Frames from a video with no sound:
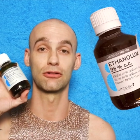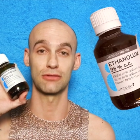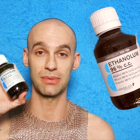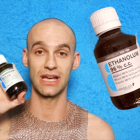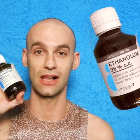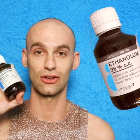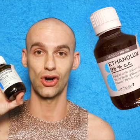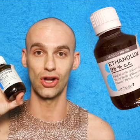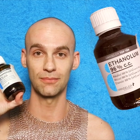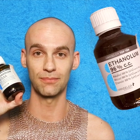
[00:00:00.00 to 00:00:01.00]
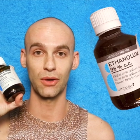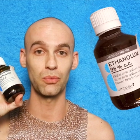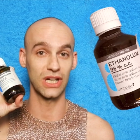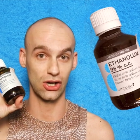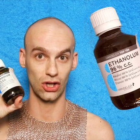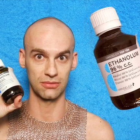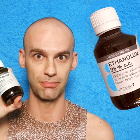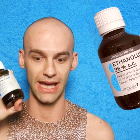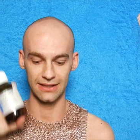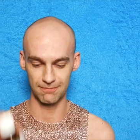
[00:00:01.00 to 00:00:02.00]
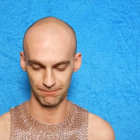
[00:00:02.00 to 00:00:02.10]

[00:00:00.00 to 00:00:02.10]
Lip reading: rubbing alcohol with a cotton pad,